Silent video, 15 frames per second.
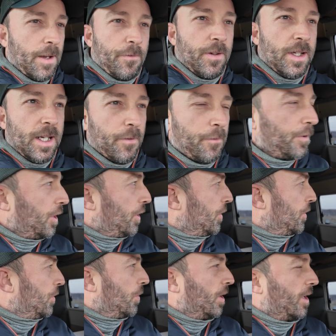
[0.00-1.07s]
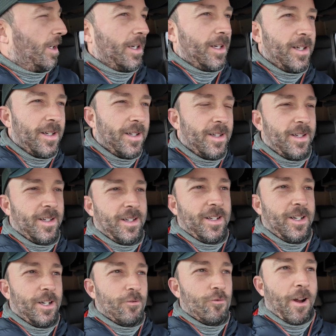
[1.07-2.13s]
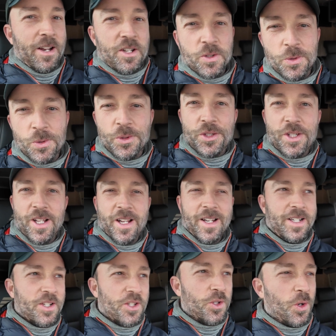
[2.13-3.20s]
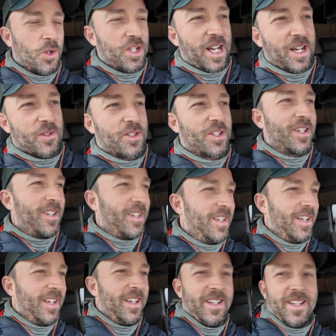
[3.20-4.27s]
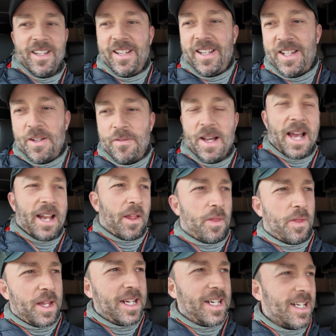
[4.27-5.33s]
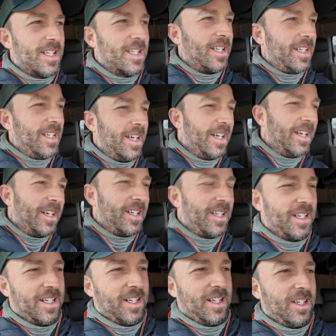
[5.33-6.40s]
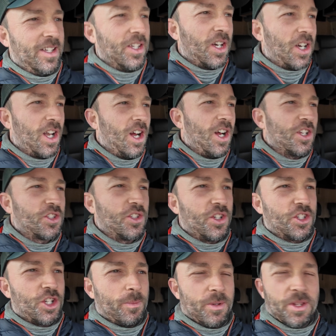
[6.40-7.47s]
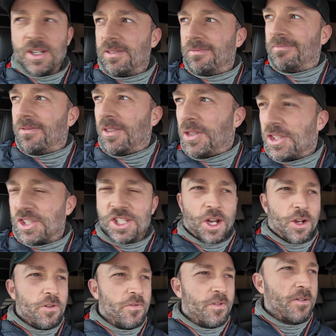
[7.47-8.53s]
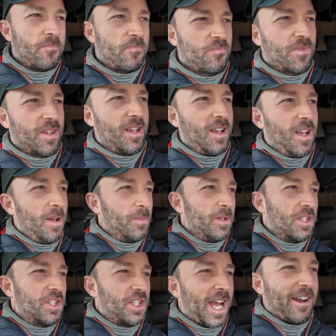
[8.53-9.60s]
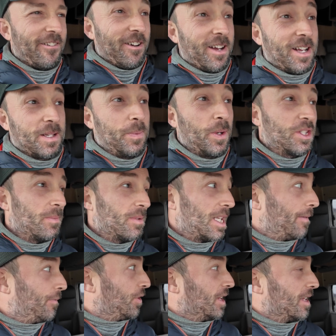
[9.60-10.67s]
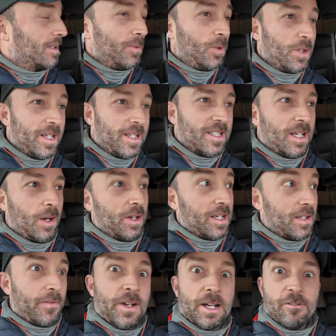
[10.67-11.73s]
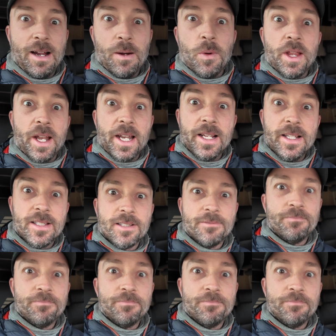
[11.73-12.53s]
definitely a few rattles I need to sort out in the van. I think it's the glass on the top of on the stove. But Sarah has put some stuff on it this morning, so I need to figure out what that is.